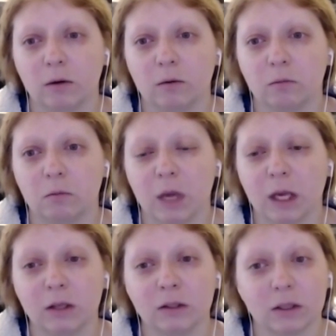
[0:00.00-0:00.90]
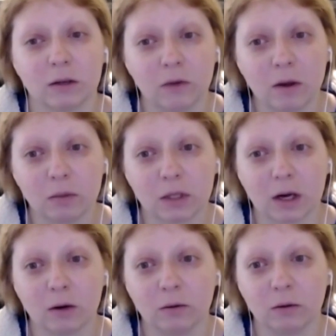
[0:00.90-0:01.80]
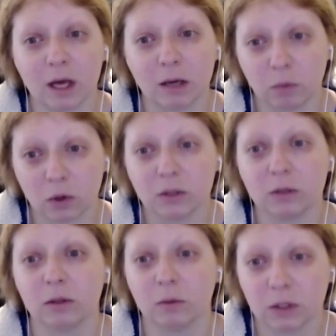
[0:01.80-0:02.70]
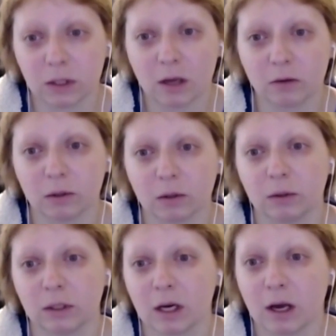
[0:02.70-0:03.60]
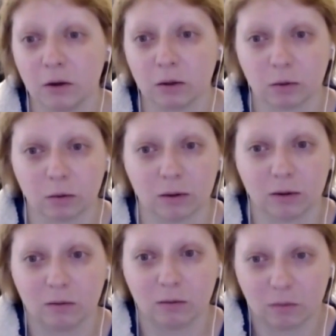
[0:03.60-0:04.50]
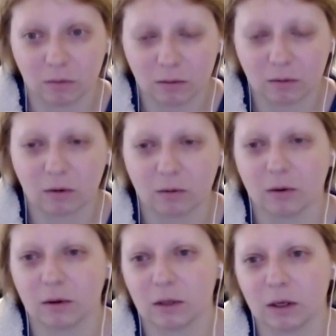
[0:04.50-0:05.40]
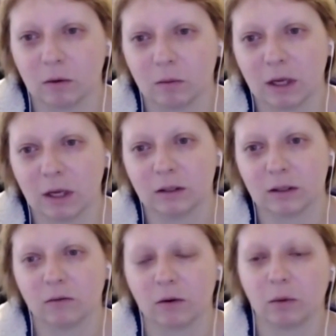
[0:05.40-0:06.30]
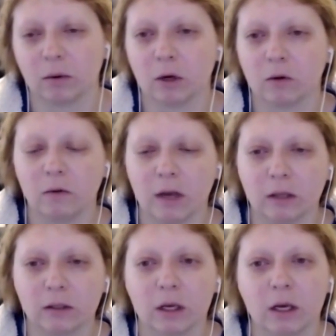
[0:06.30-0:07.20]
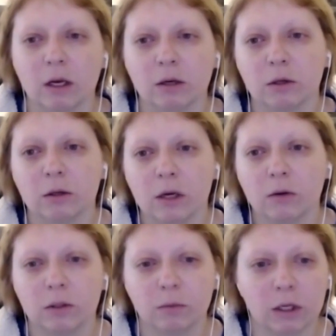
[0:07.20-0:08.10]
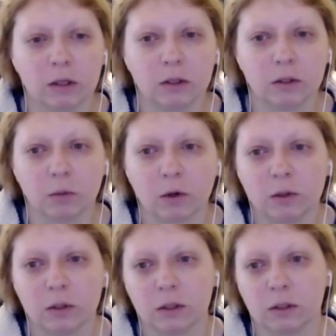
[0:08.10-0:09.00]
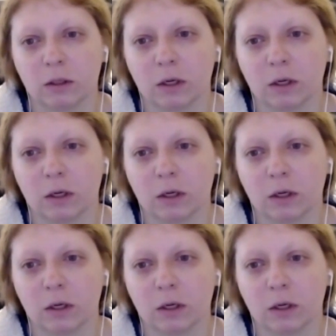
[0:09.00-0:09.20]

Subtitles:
making stuff up now. That person themselves who said others were, making stuff up and are fakes, turned out to be this person